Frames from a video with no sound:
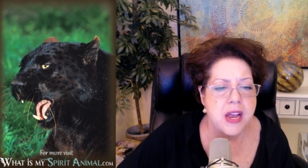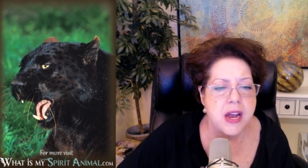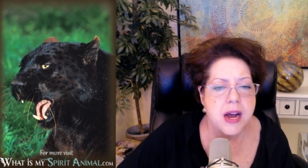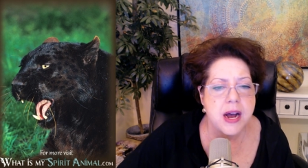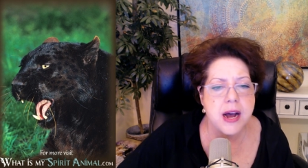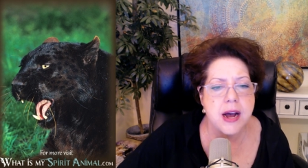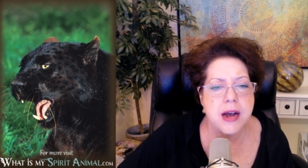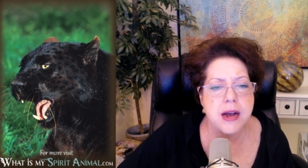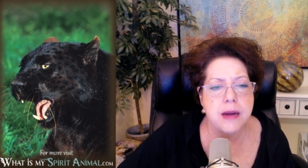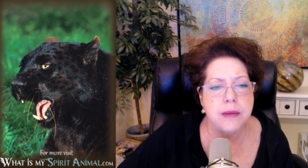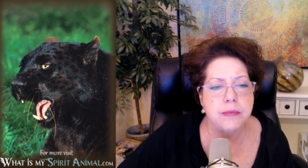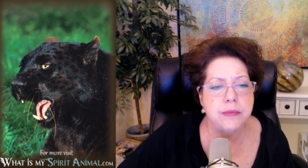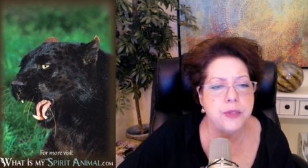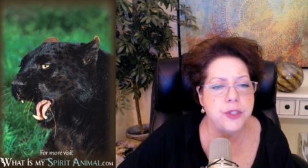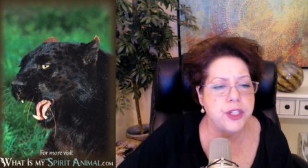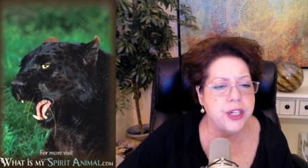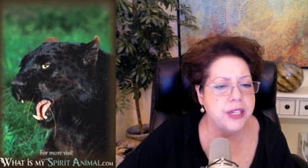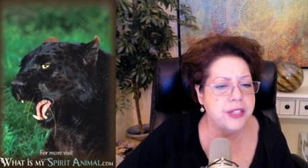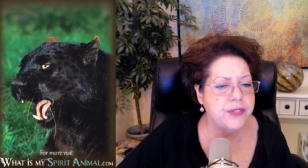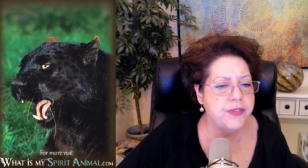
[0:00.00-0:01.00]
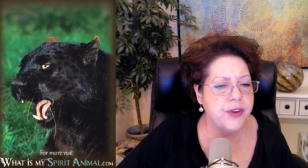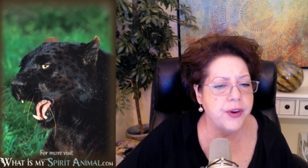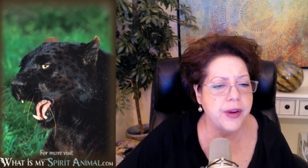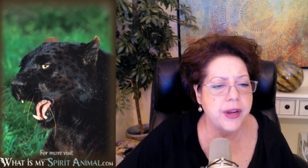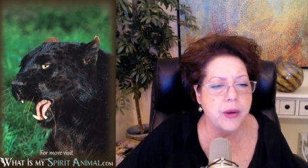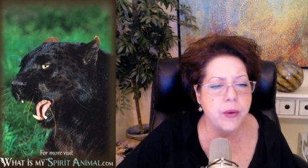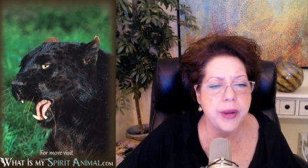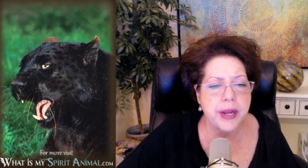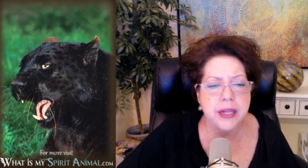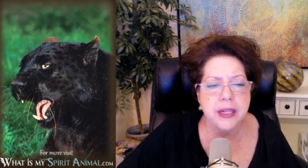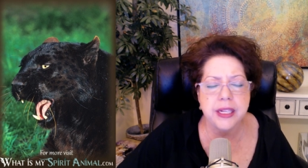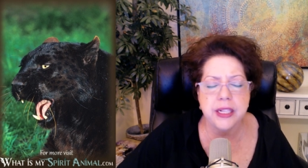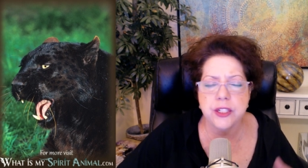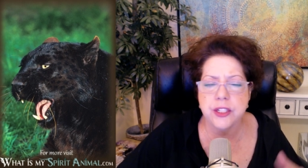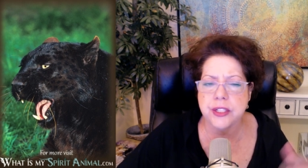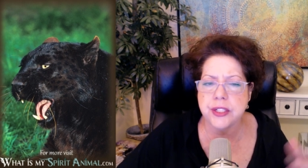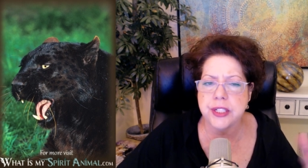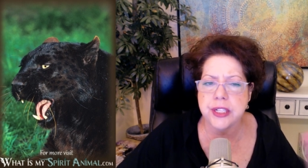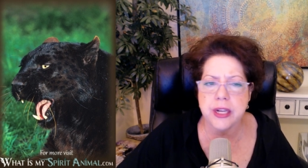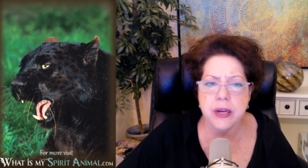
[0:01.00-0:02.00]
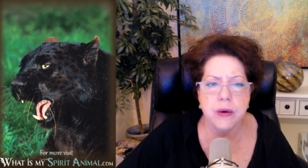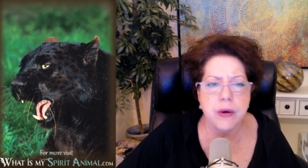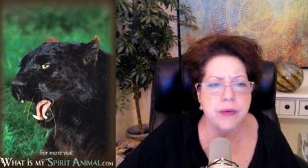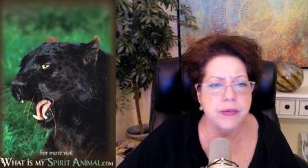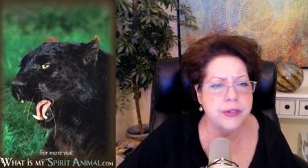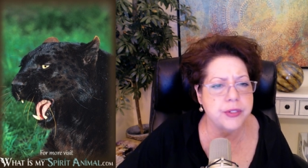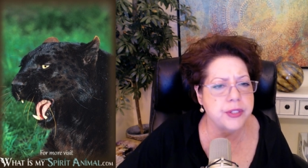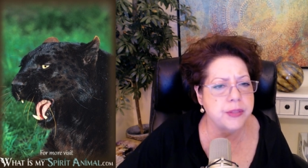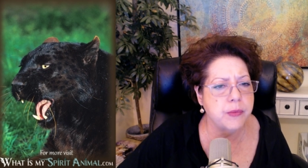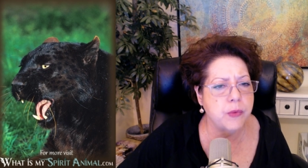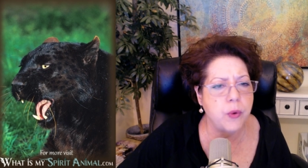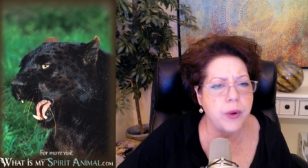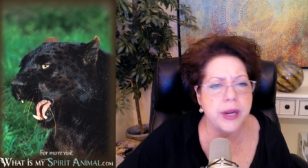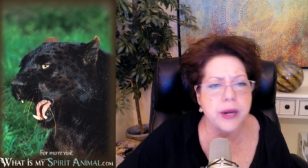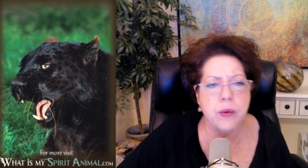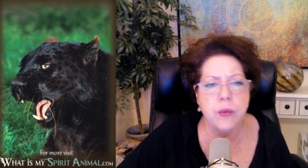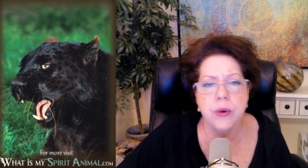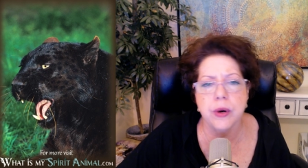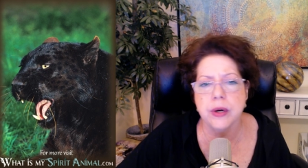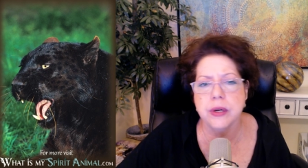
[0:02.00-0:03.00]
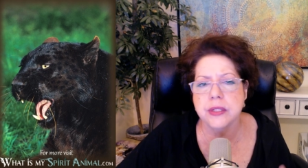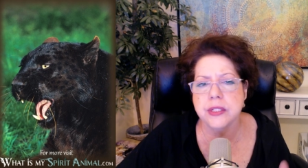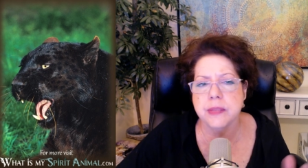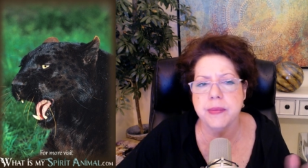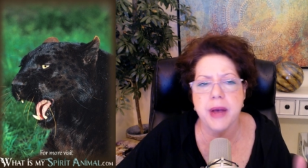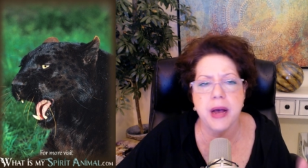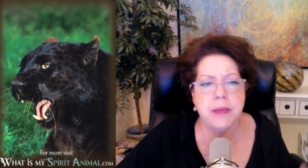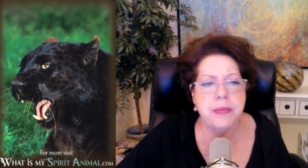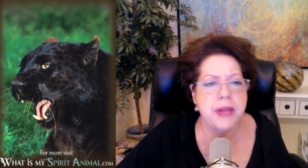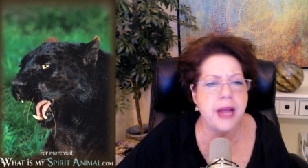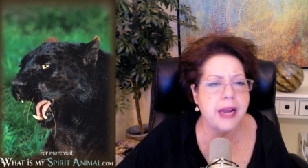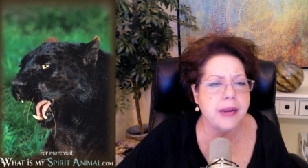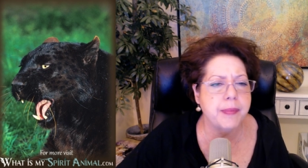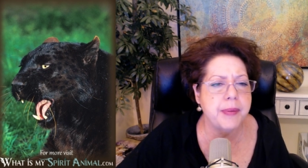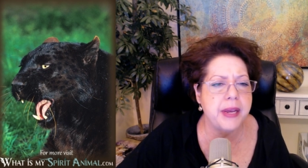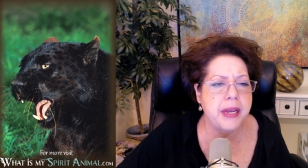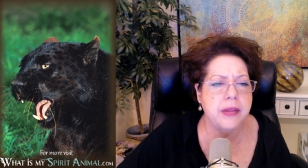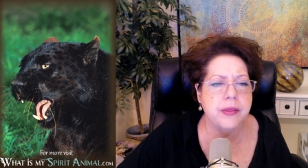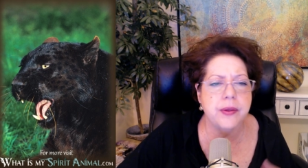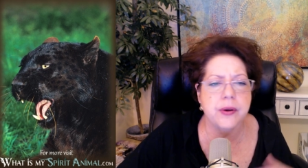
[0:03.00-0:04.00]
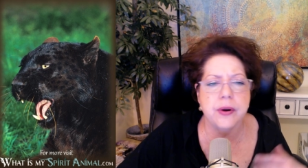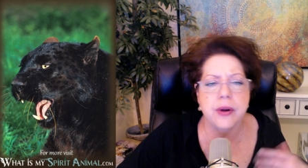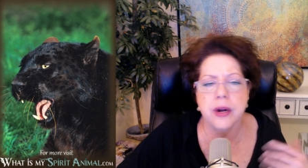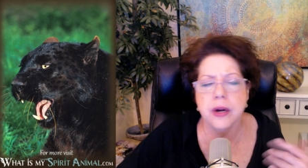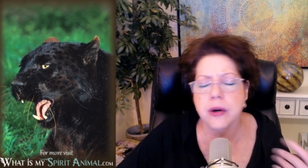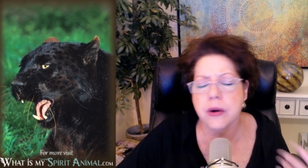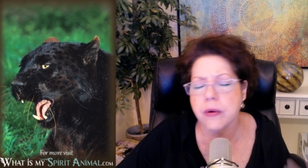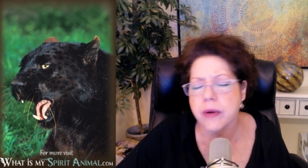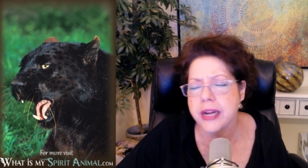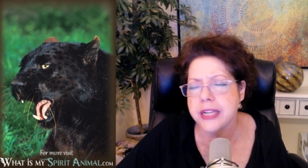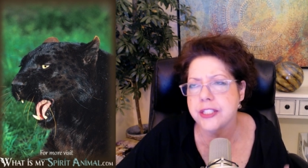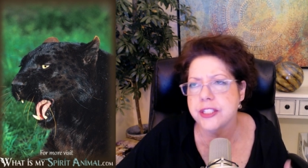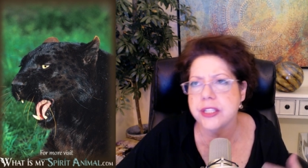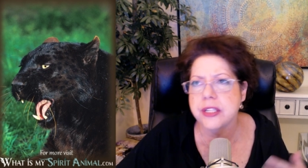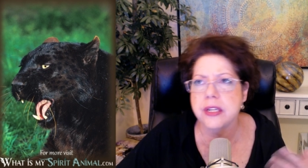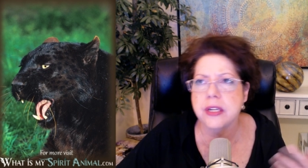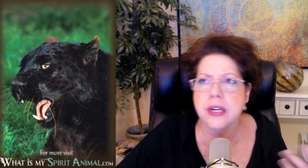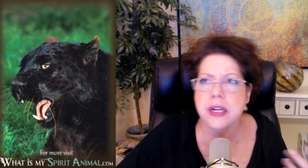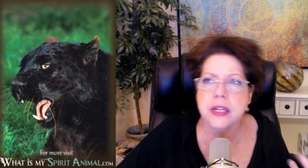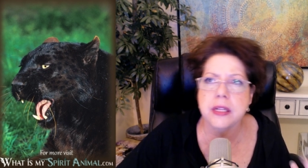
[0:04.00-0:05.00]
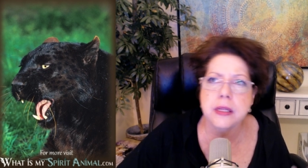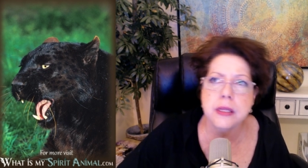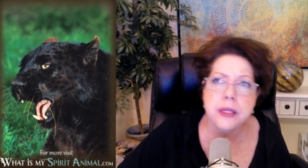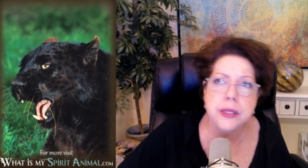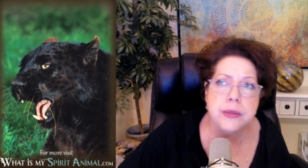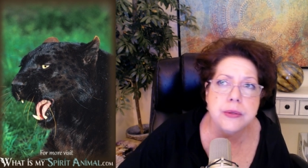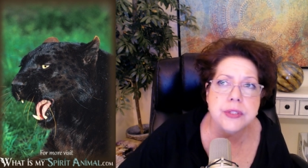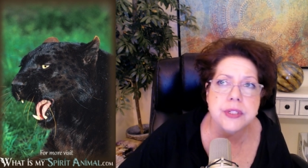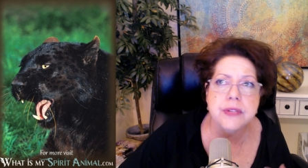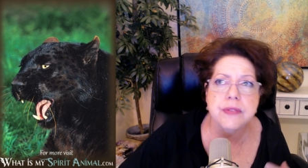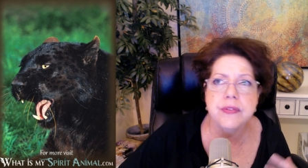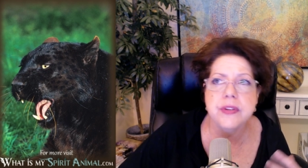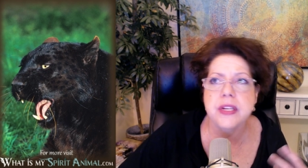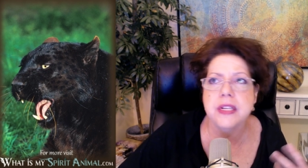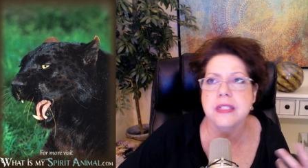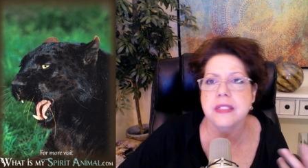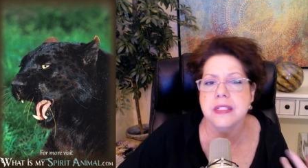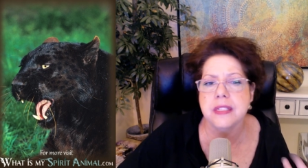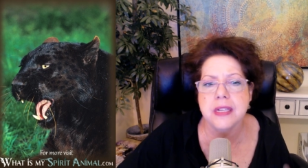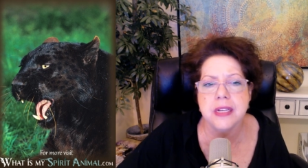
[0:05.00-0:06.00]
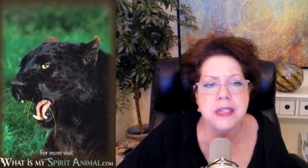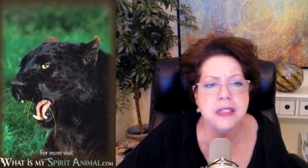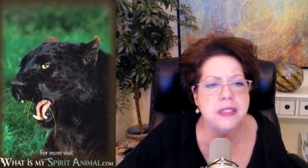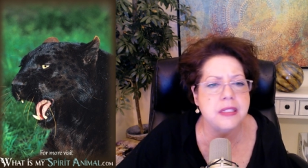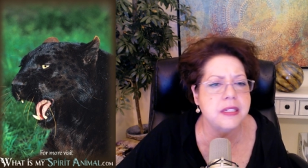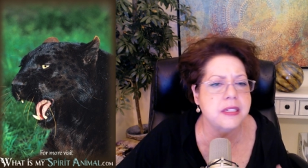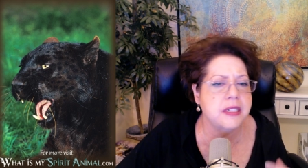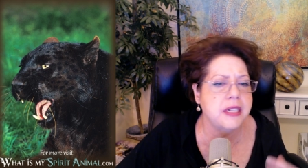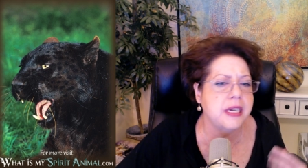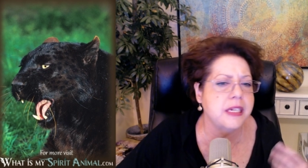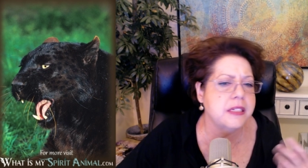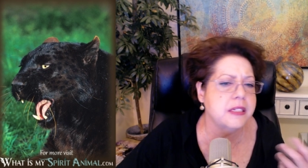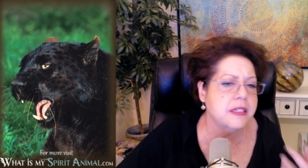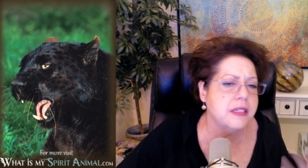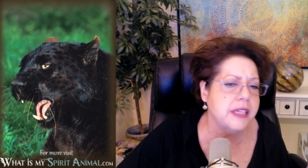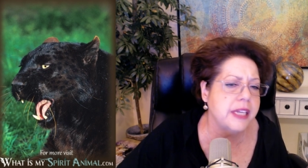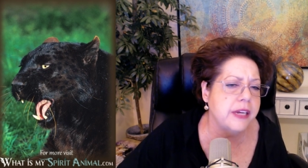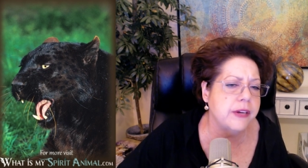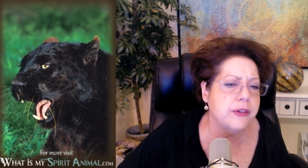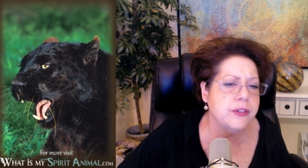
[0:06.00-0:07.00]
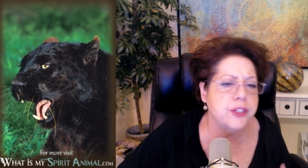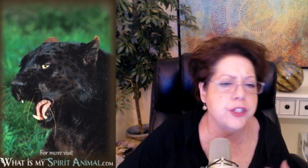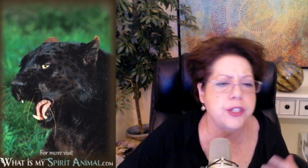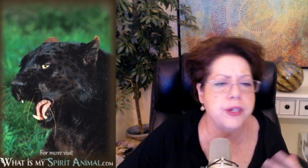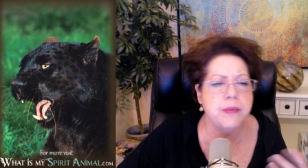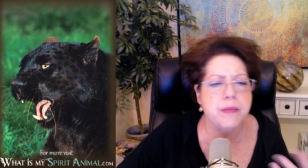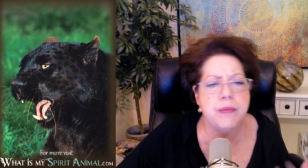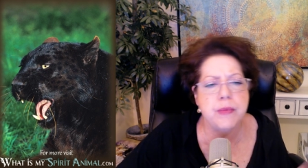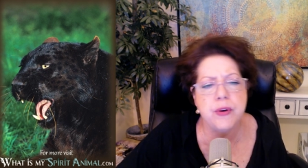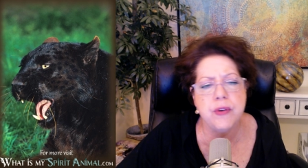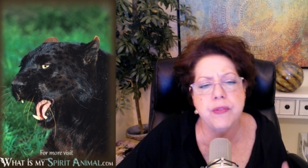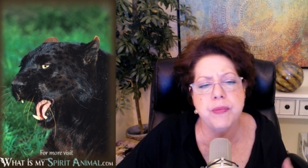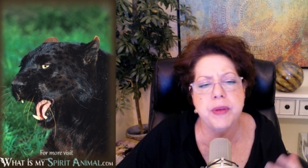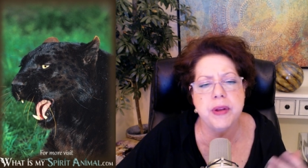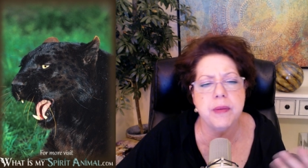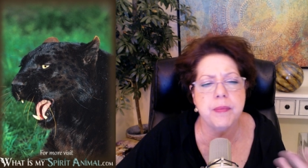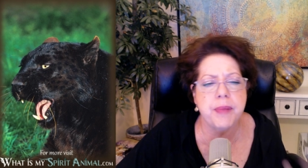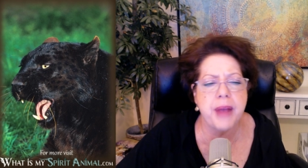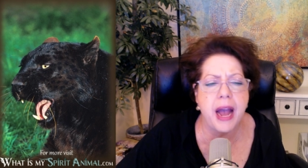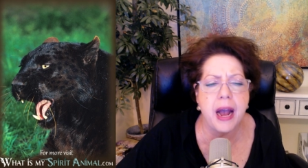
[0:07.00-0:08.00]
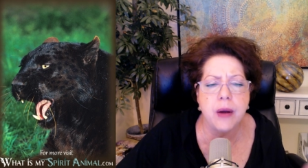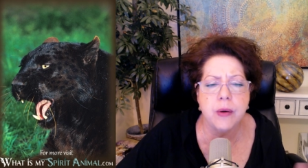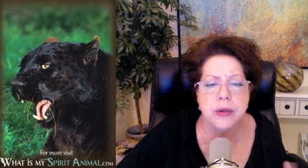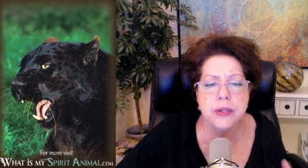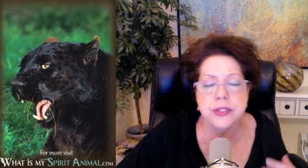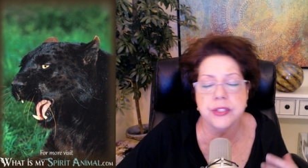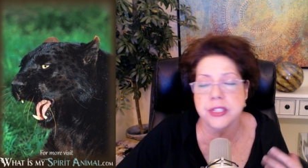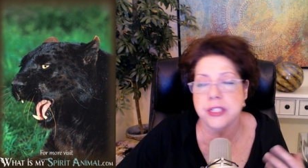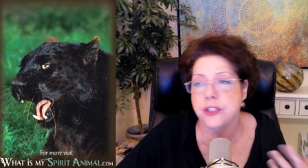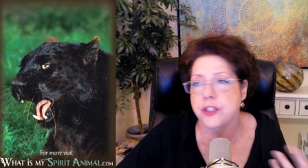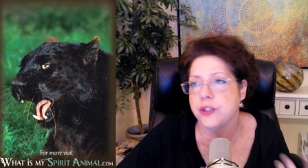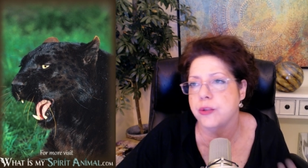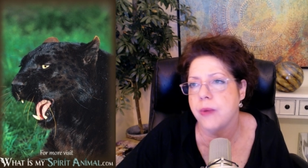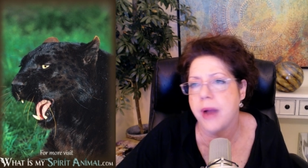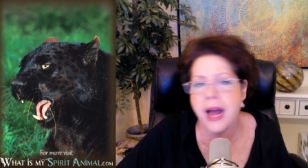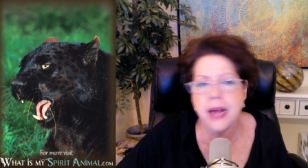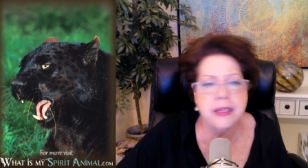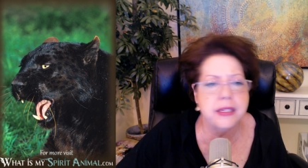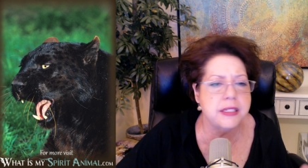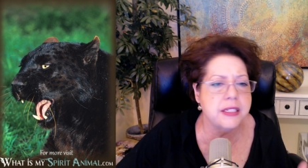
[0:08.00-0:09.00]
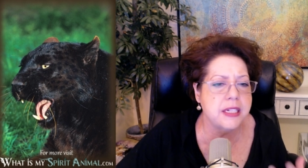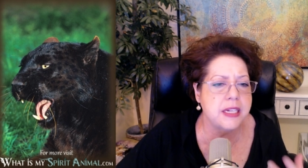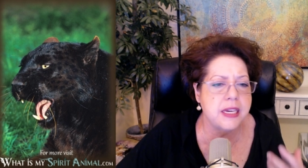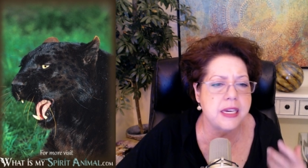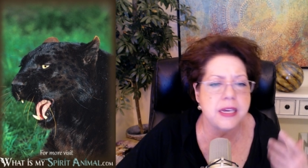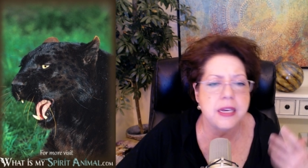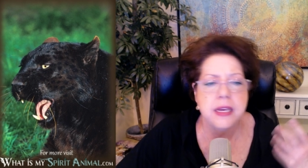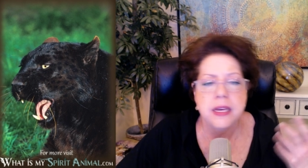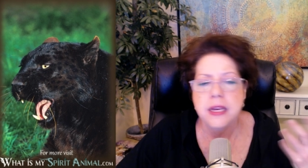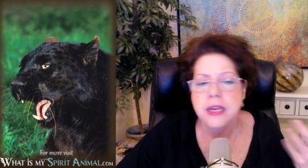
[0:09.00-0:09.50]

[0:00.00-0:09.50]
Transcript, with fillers: um, just very quickly, just to go over some quick words about Black Panther: aggression, elusiveness, instincts, leadership, movement, power, sensuality,